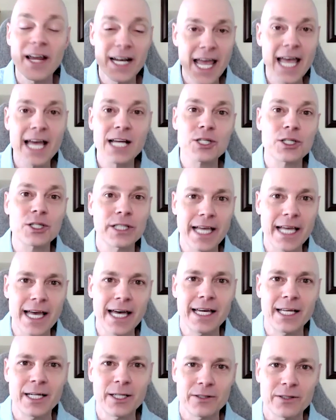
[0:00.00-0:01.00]
financially
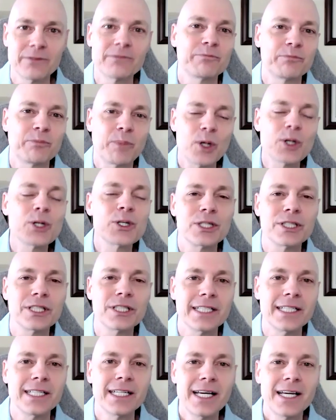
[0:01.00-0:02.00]
and
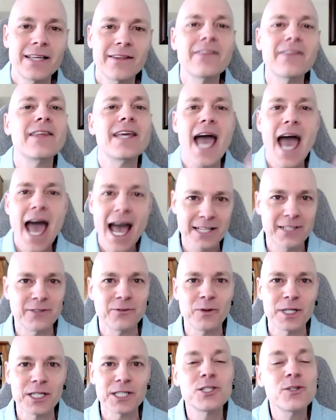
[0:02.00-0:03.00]
personally than the active
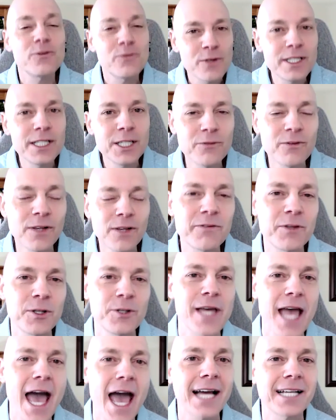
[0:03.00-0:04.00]
one because you've lived through
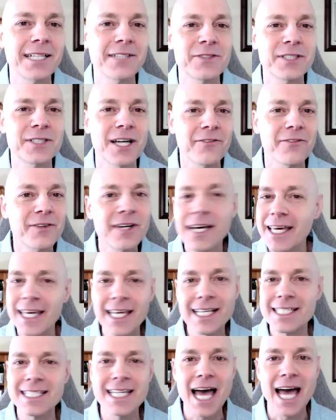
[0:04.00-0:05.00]
the active stuff
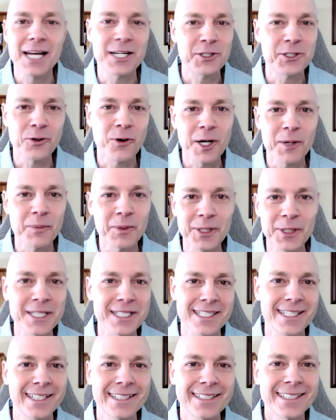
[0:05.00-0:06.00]
and it's not enjoyable, is
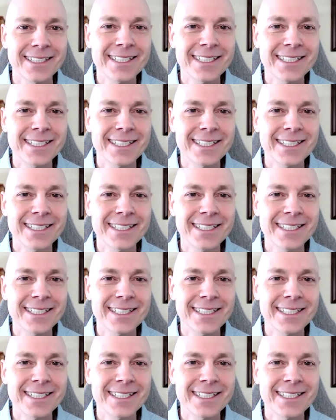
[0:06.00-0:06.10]
it?